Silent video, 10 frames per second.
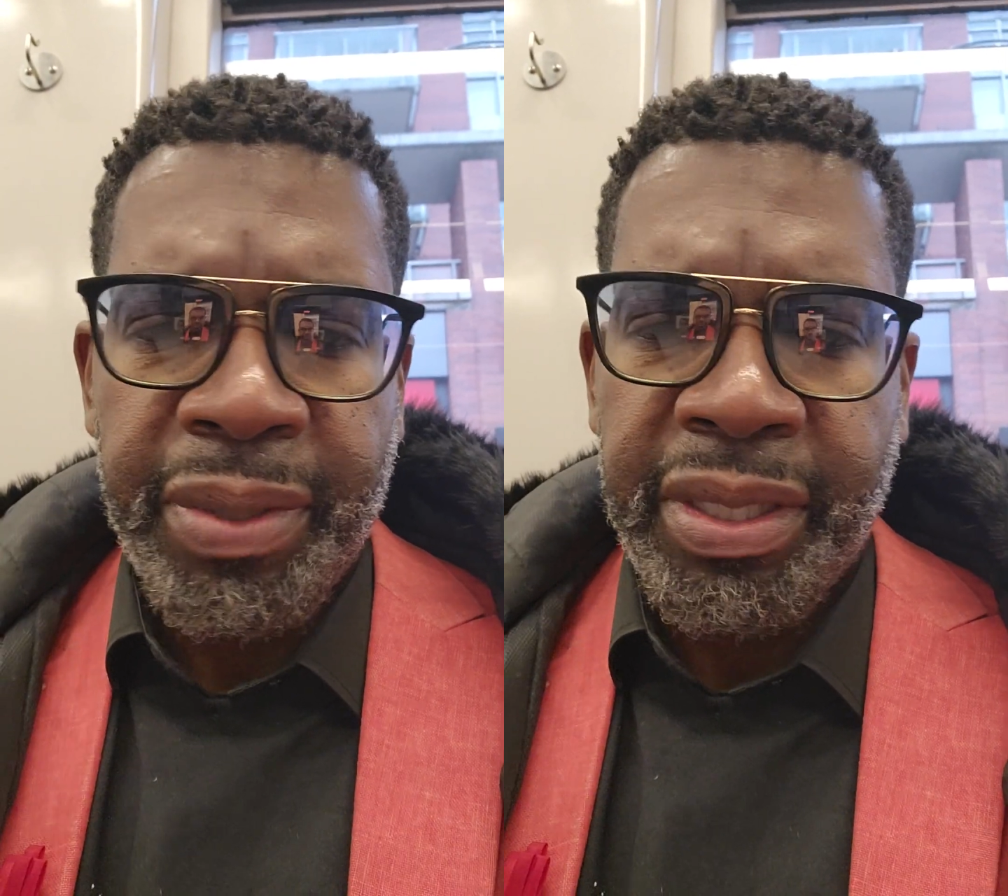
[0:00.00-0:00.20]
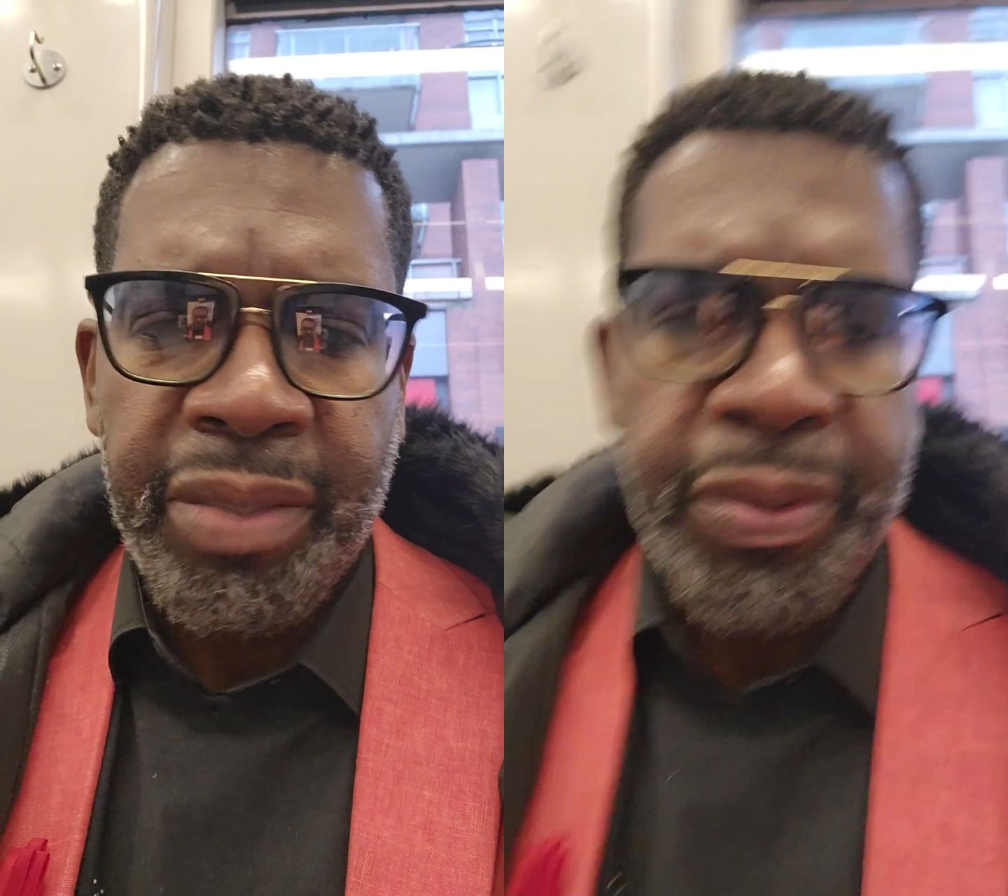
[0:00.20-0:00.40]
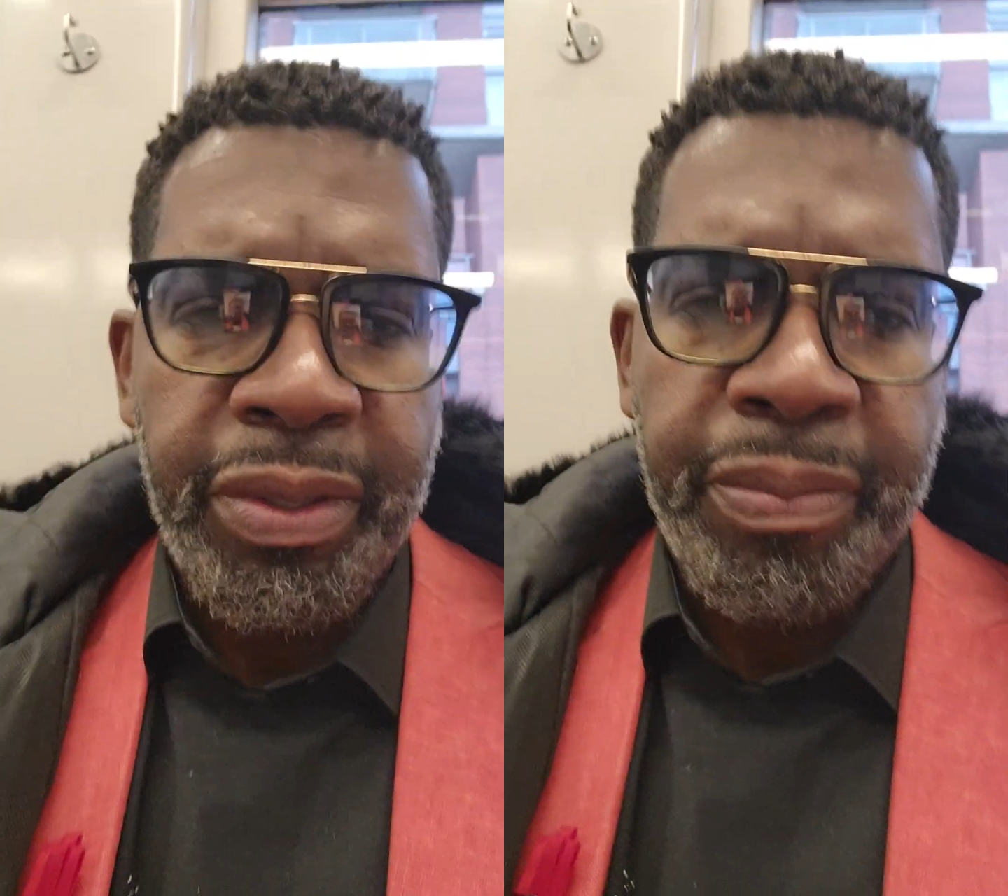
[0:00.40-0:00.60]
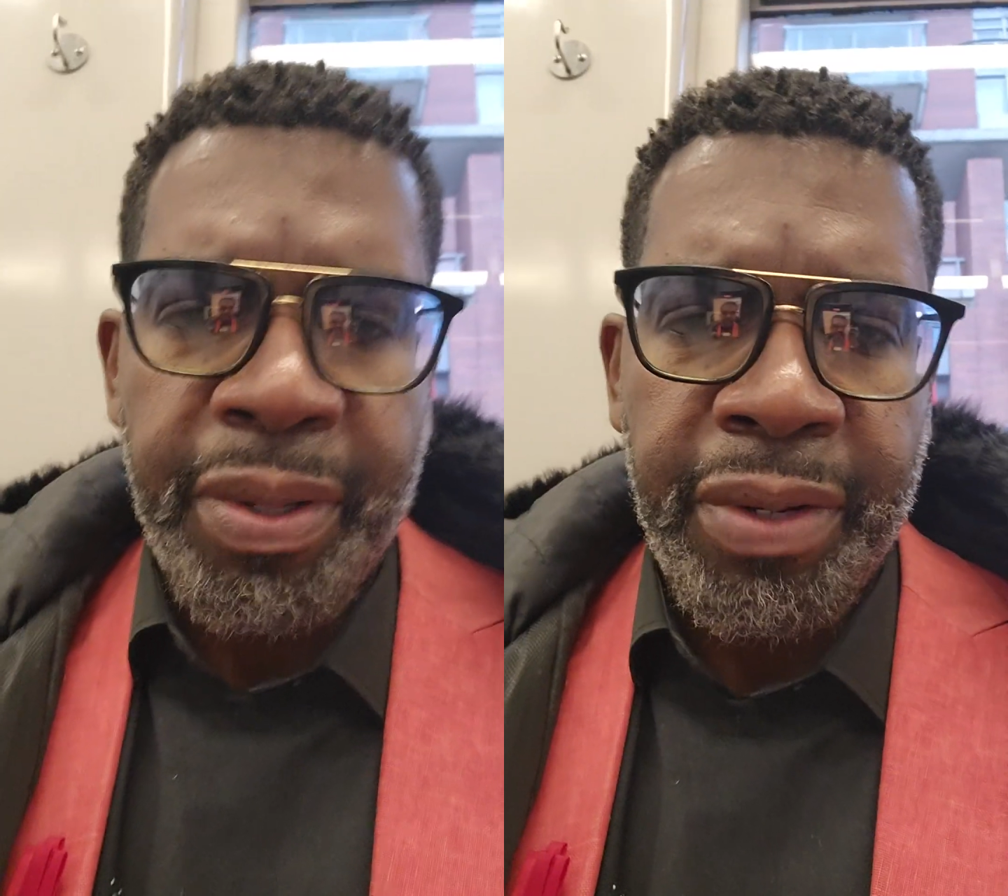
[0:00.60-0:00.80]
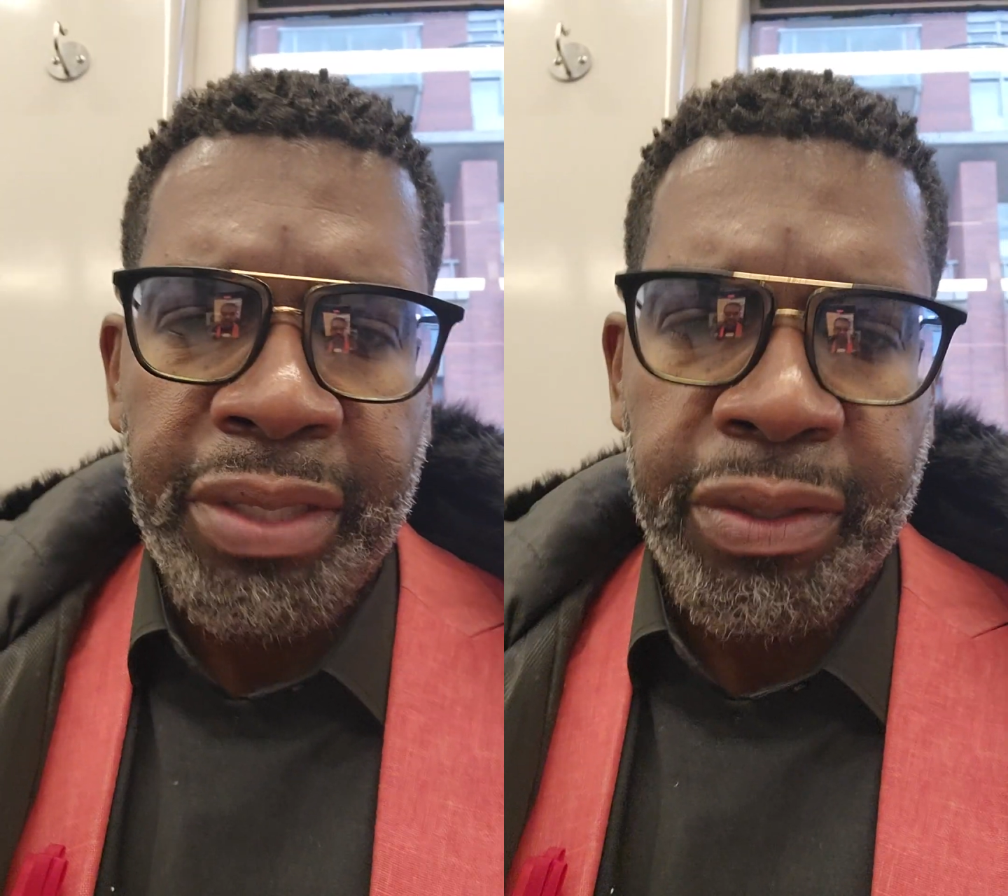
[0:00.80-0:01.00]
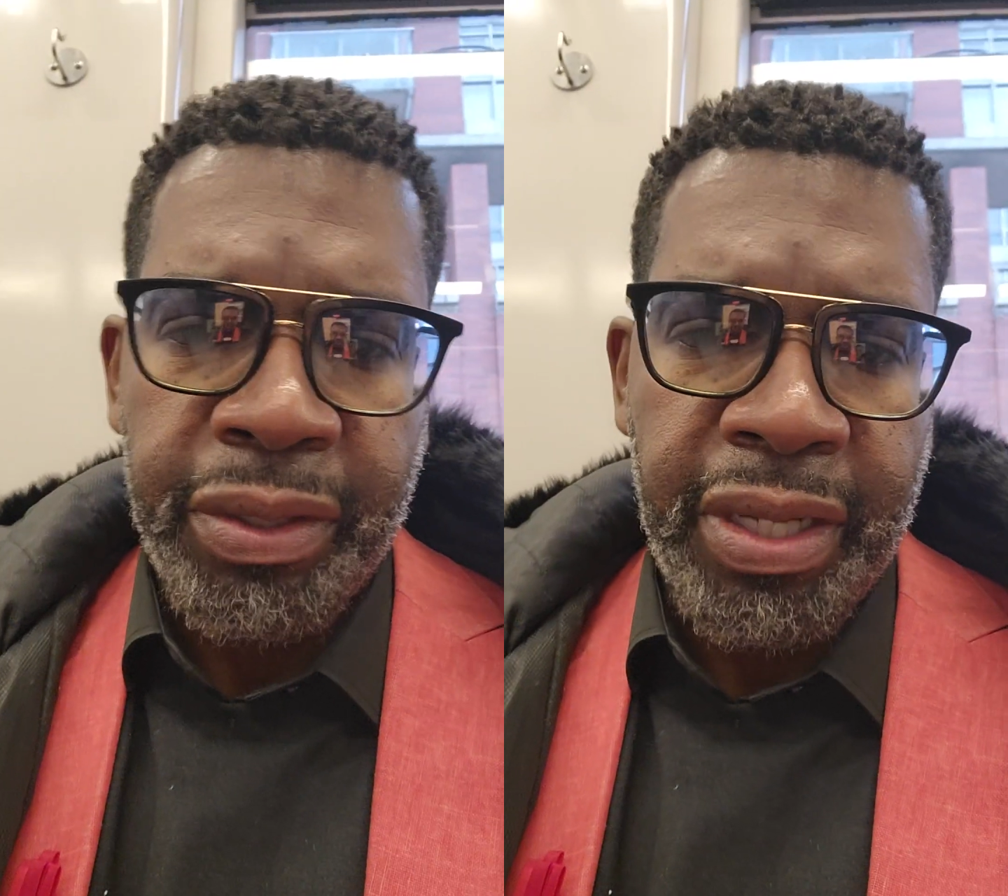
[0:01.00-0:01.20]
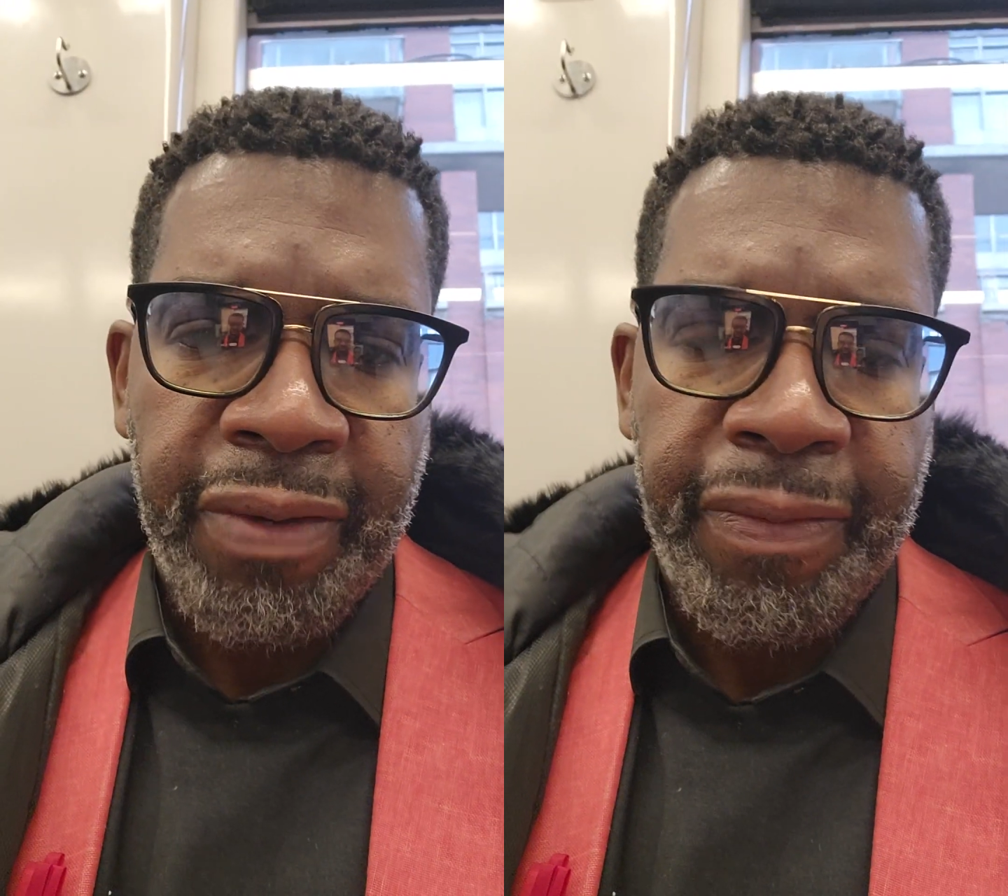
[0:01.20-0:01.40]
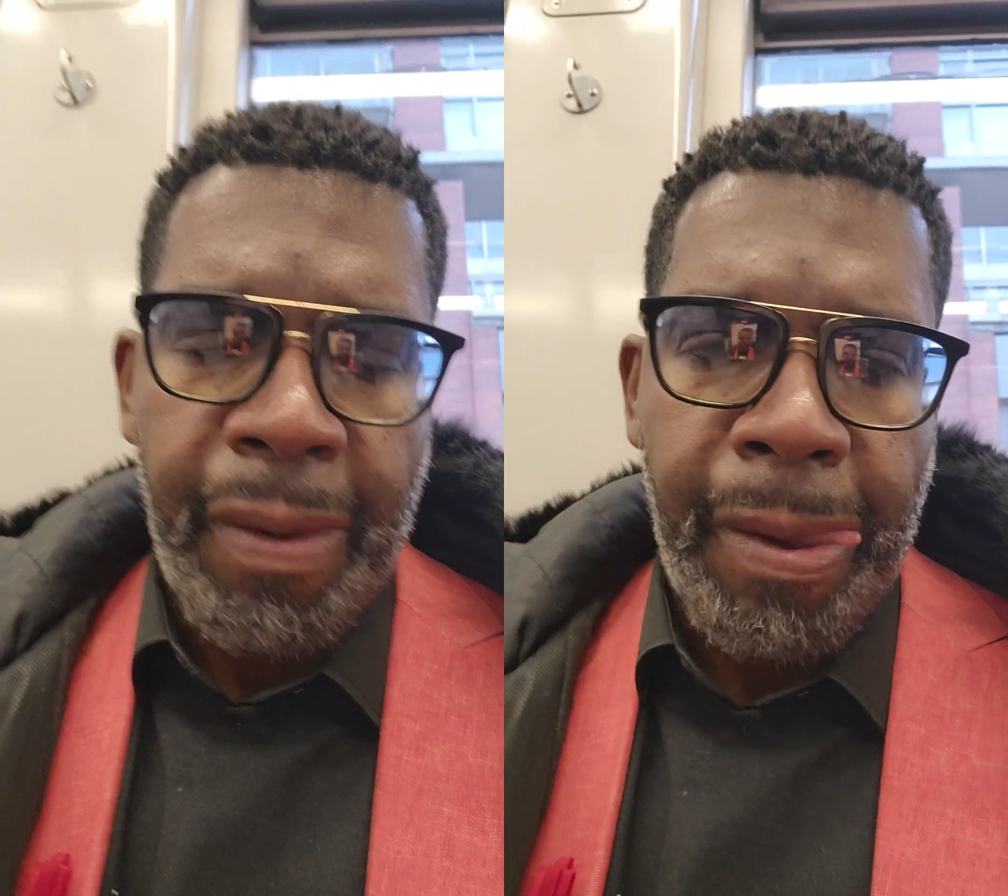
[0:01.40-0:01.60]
The typical parental stuff.